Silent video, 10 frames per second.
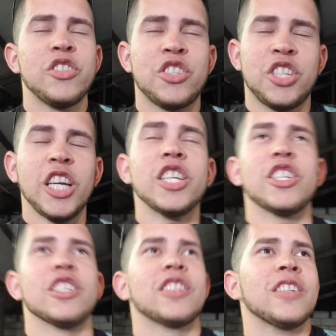
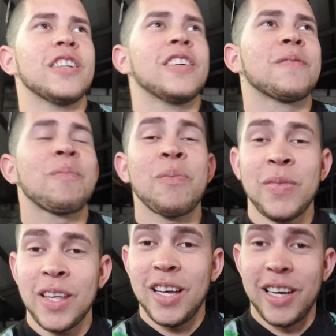Jesus!
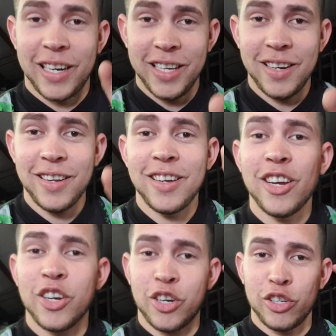Rear
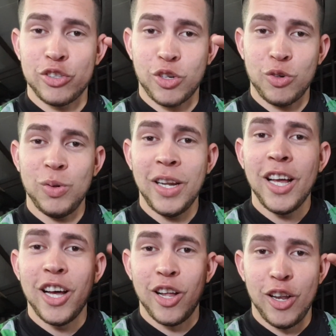control
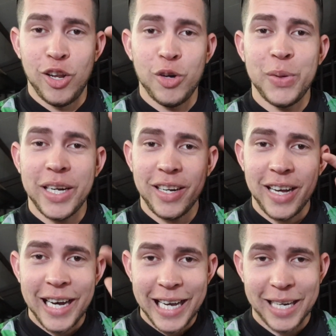lower
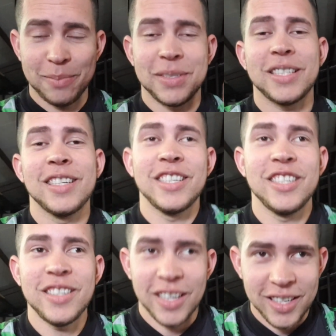arms.
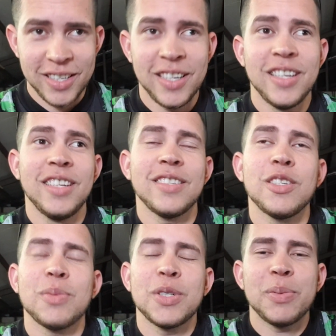
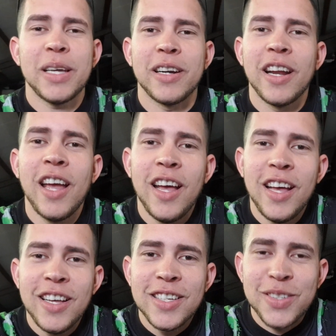Sounds much better.
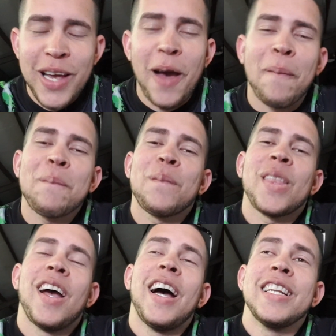So yeah,
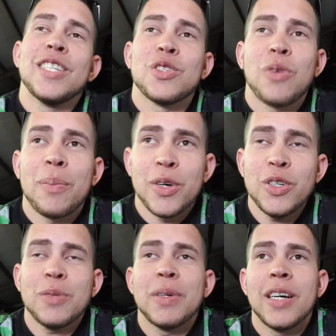I need to swap
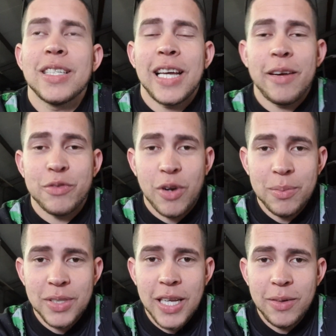those because I have
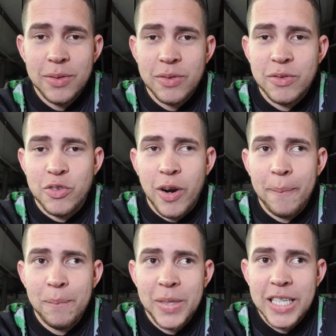drums now.
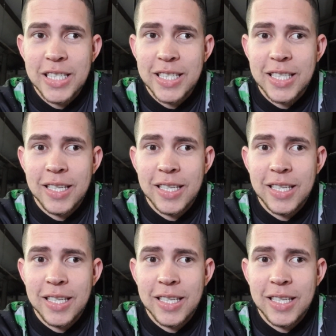Drum disc.